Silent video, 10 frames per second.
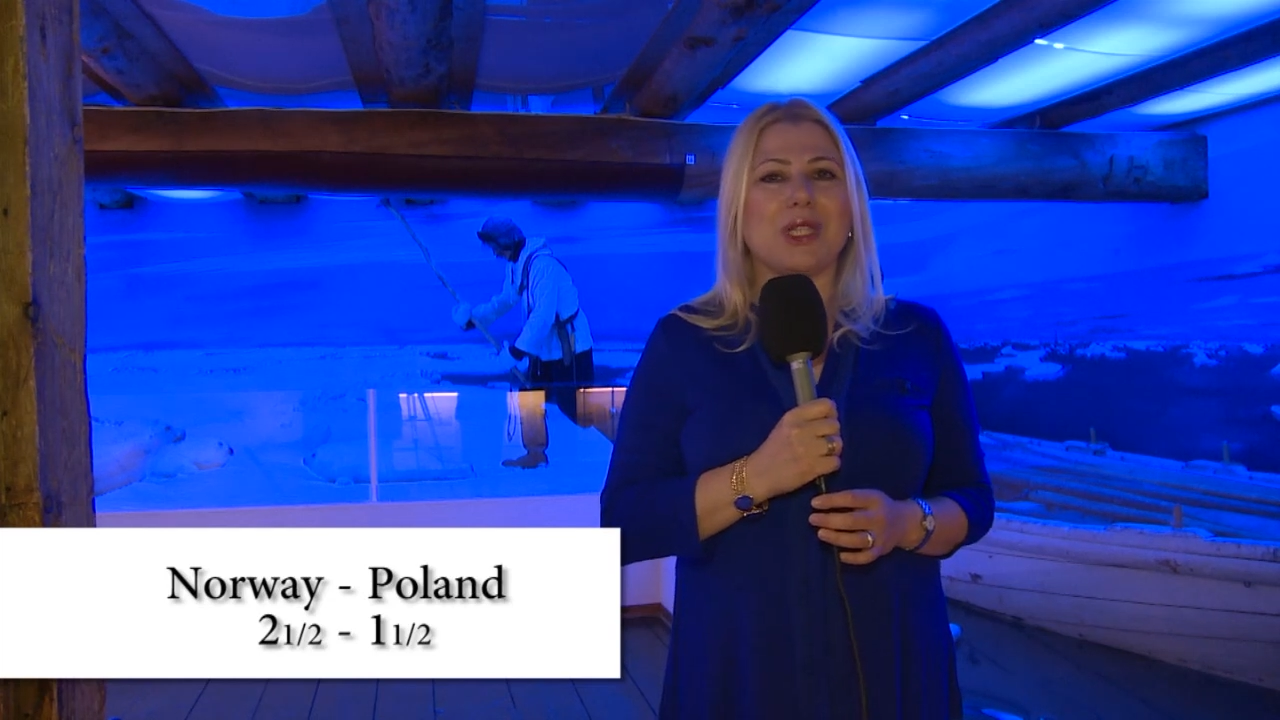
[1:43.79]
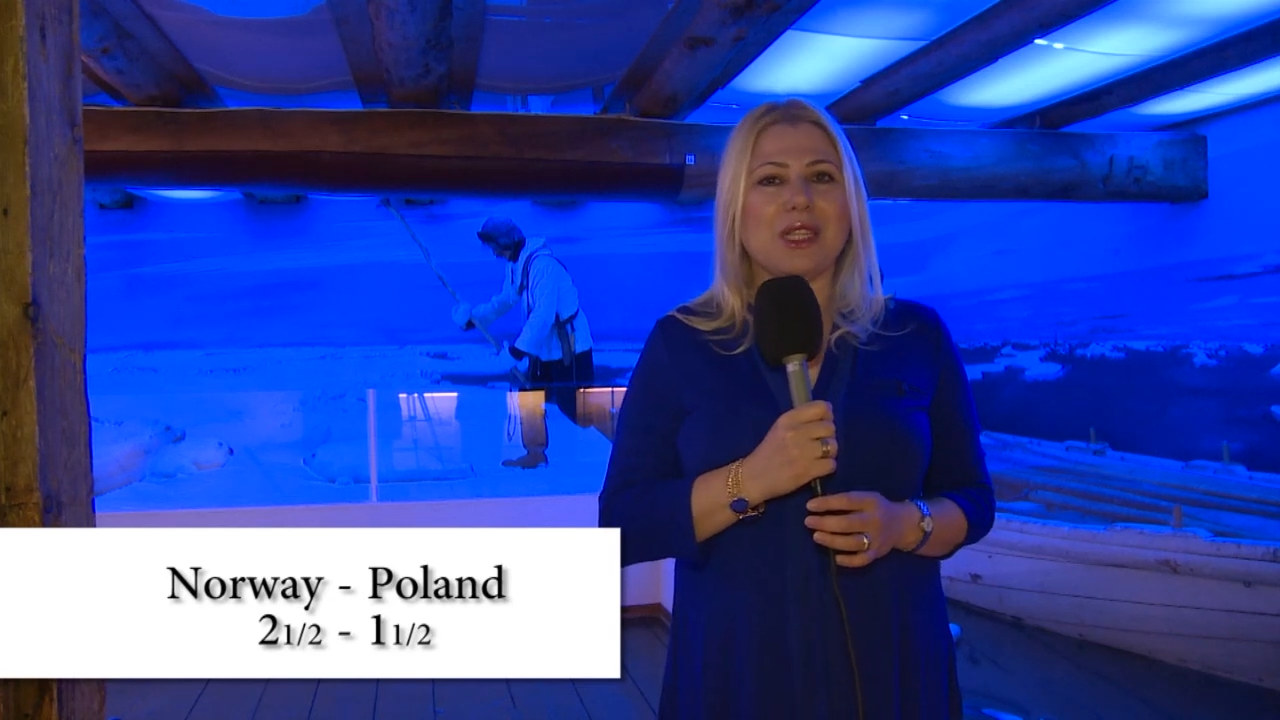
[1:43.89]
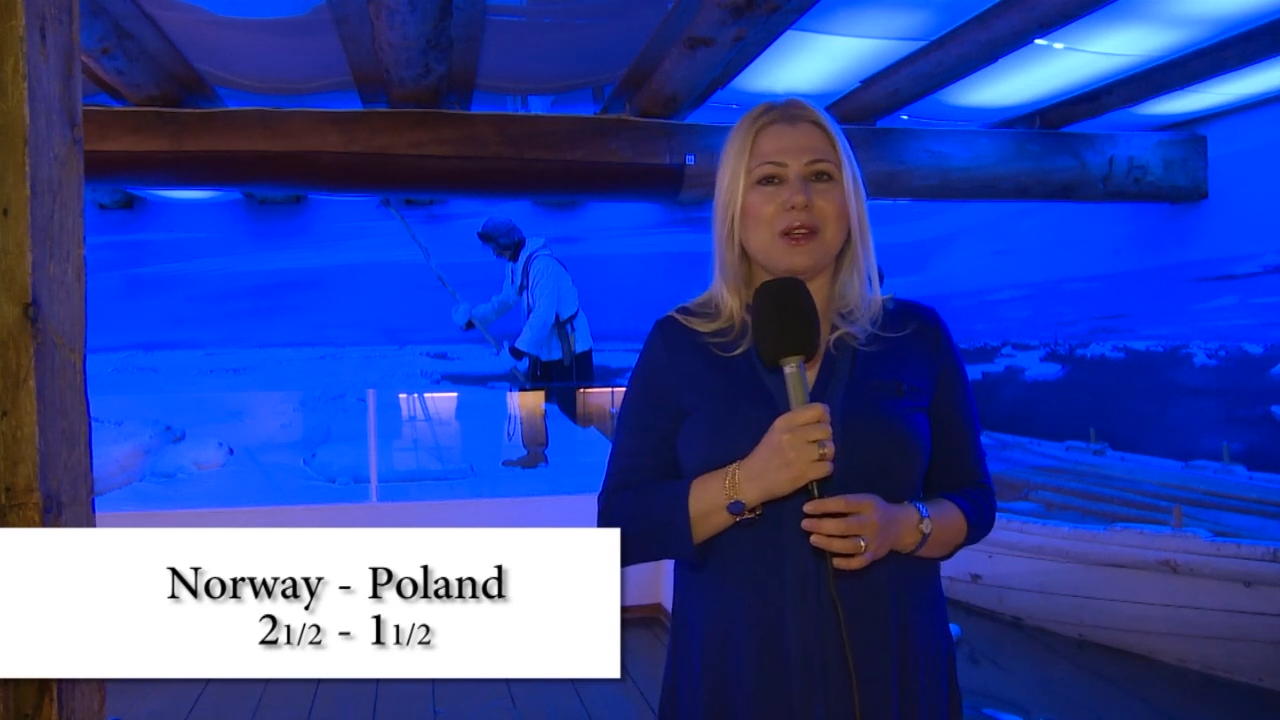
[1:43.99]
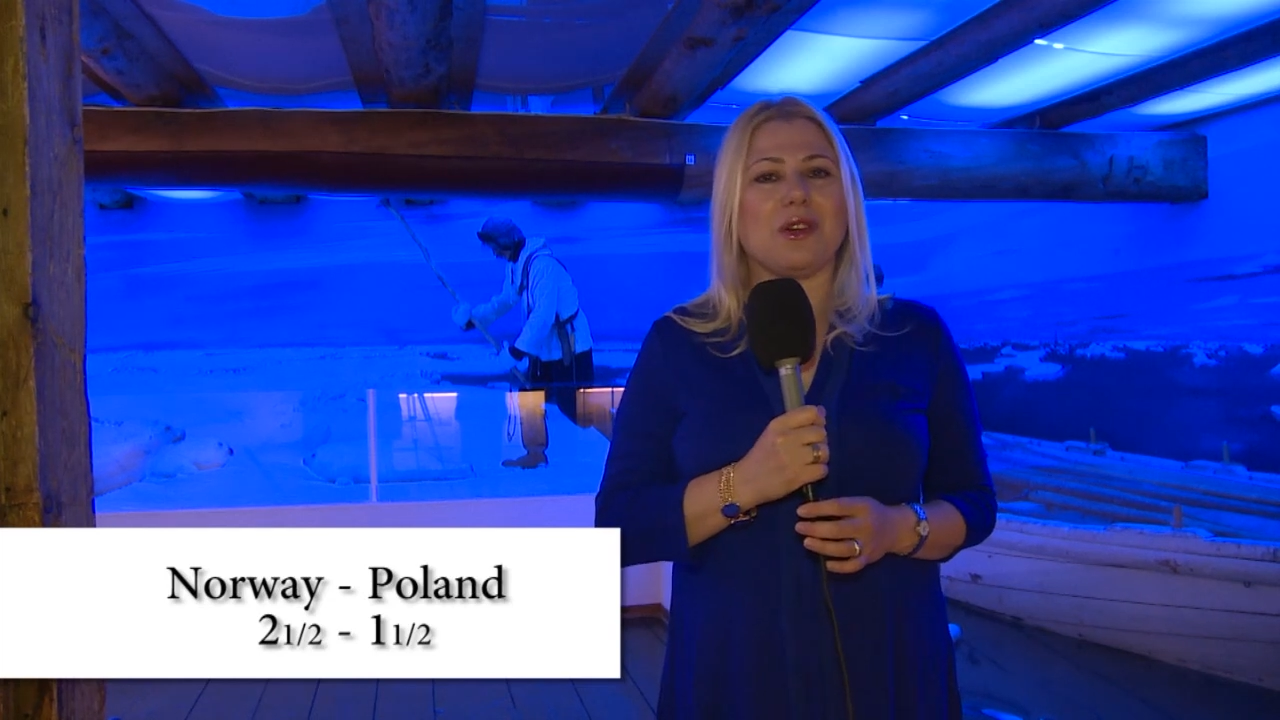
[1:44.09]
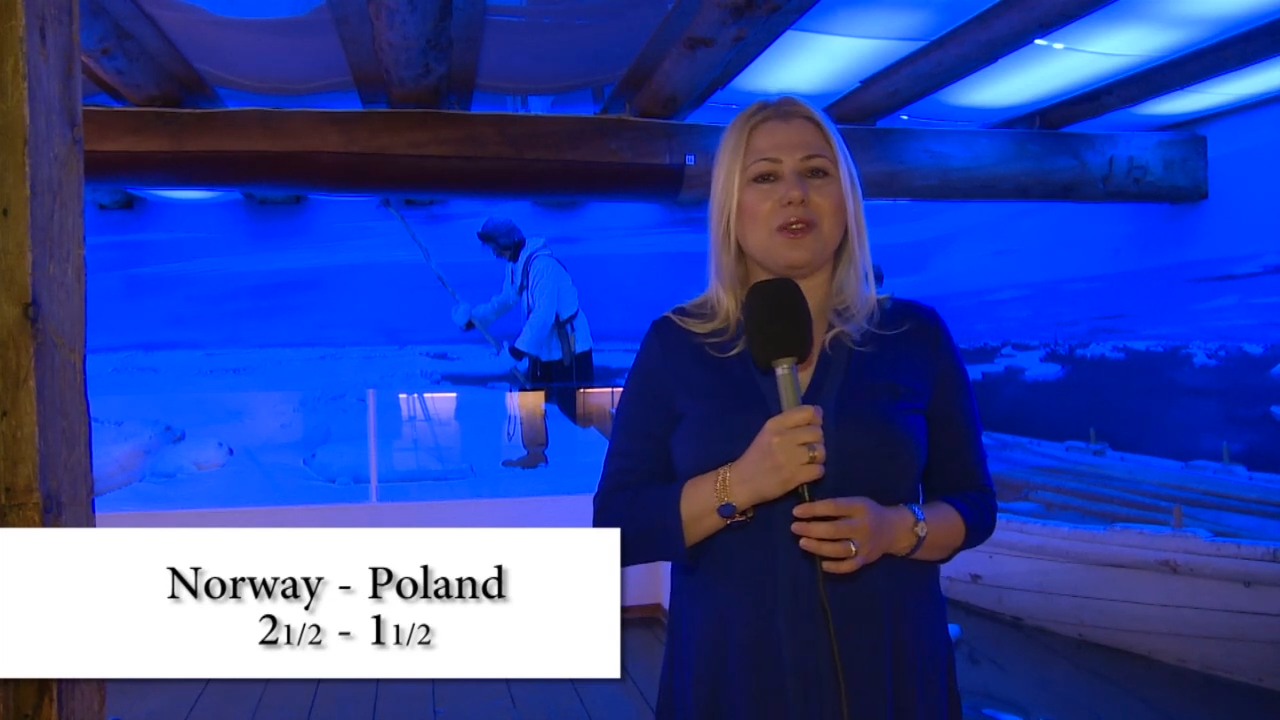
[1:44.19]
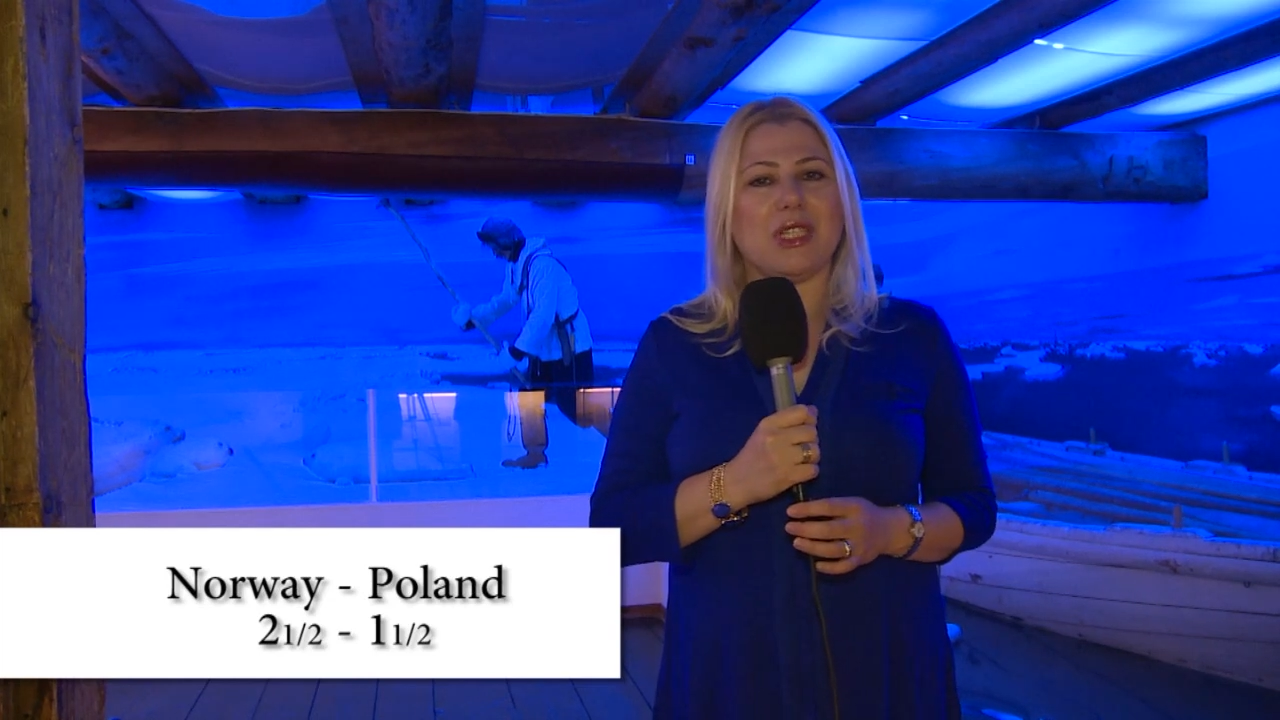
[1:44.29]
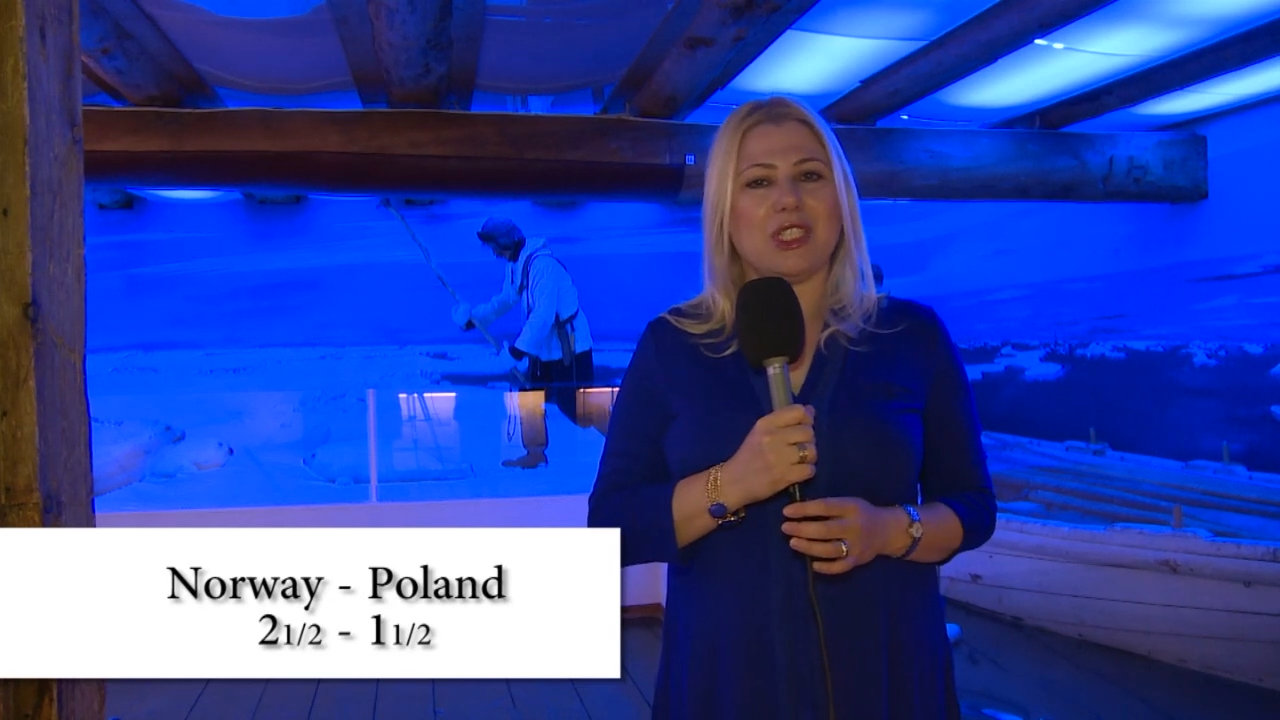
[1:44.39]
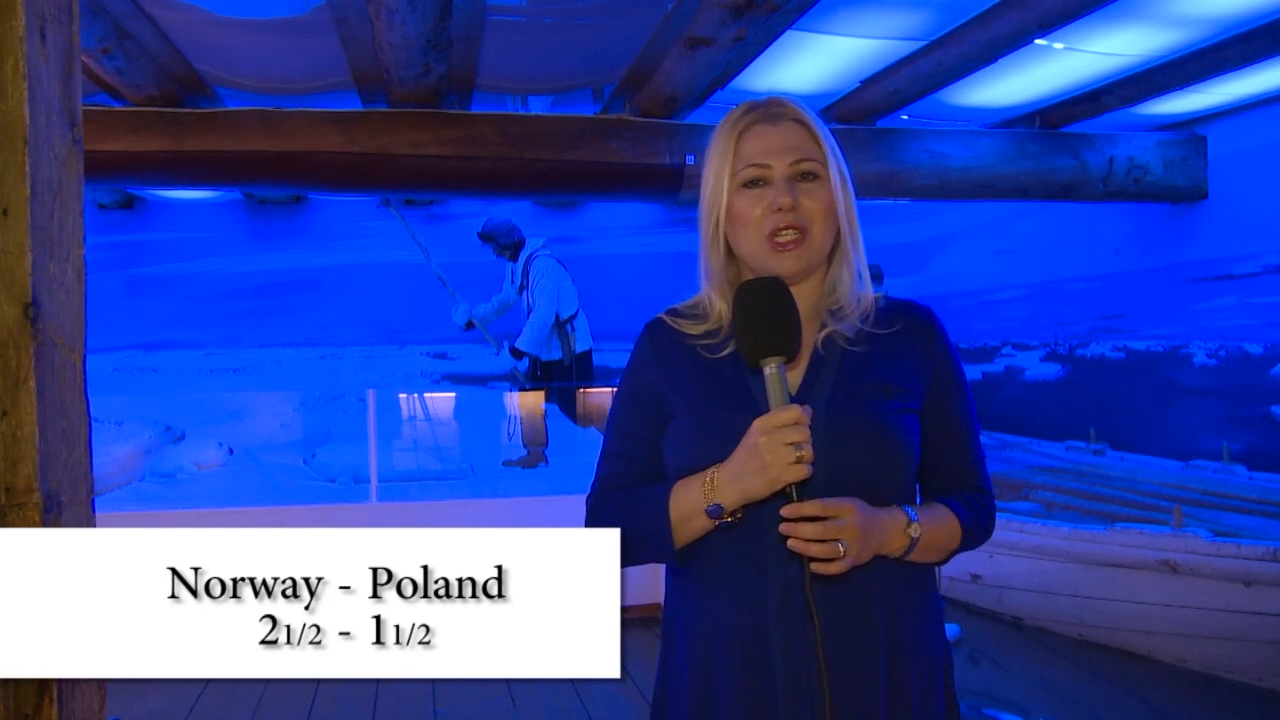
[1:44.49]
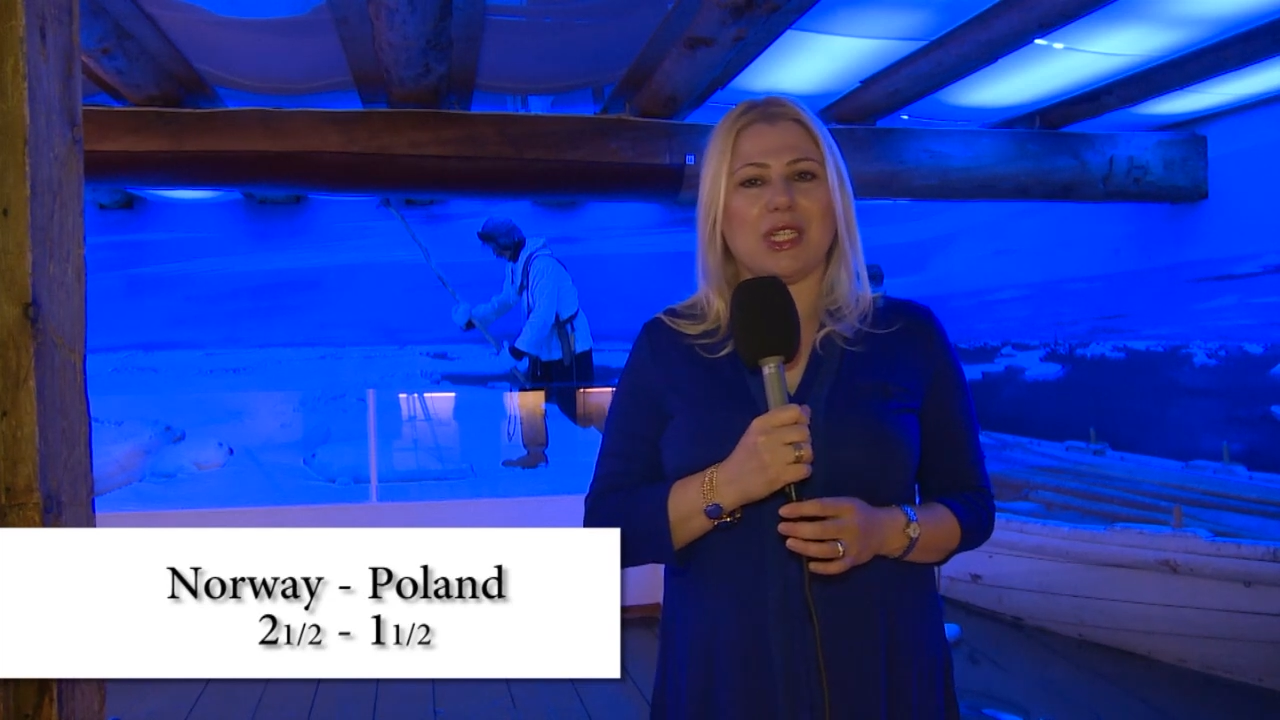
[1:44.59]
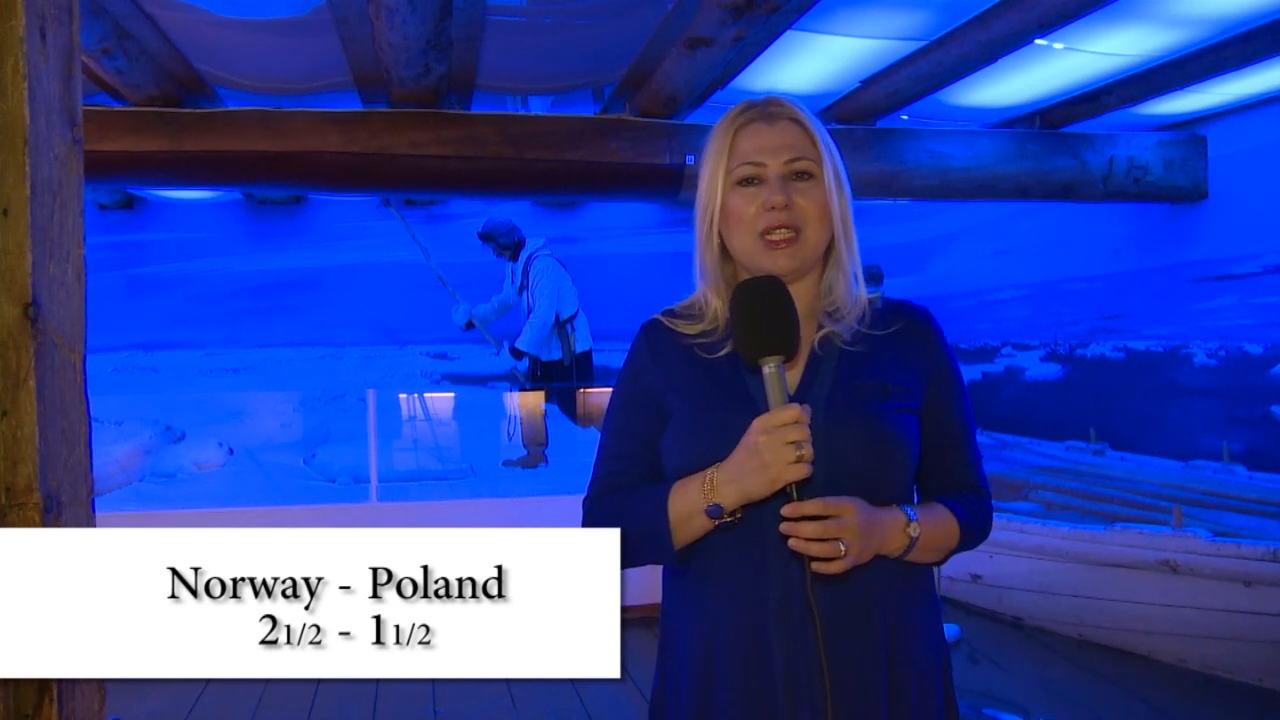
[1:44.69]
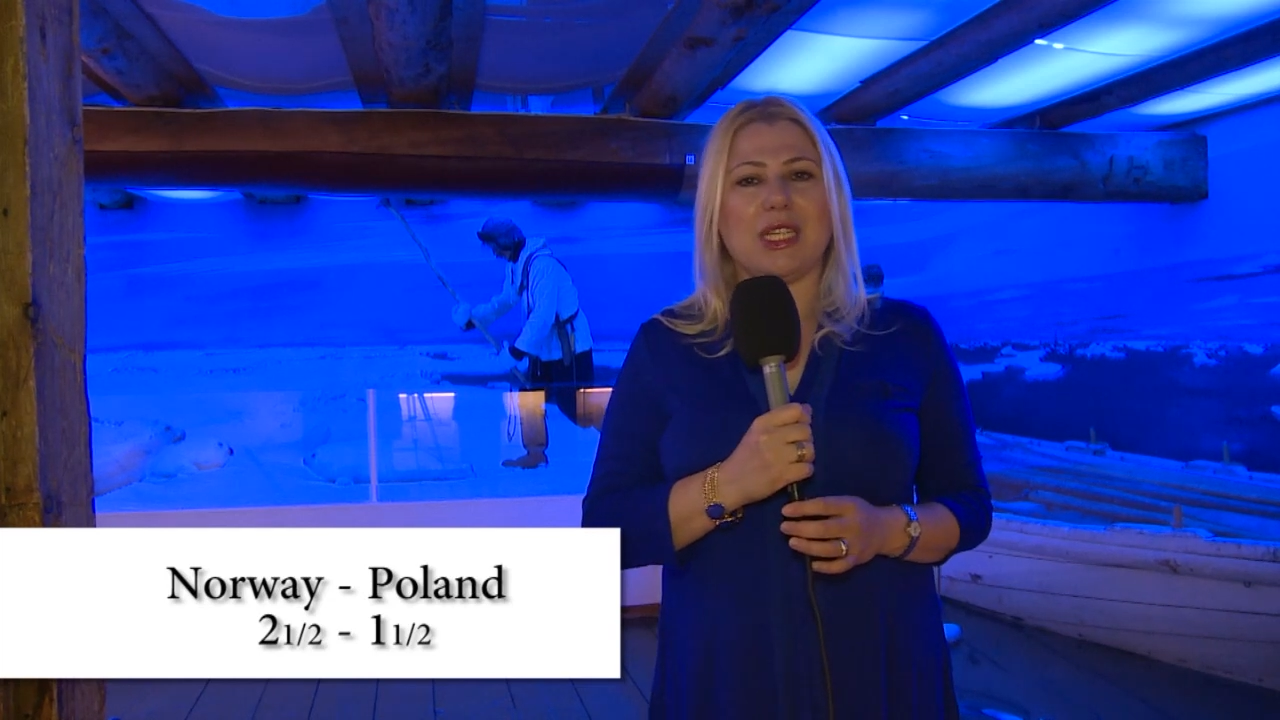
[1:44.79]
did the Norwegian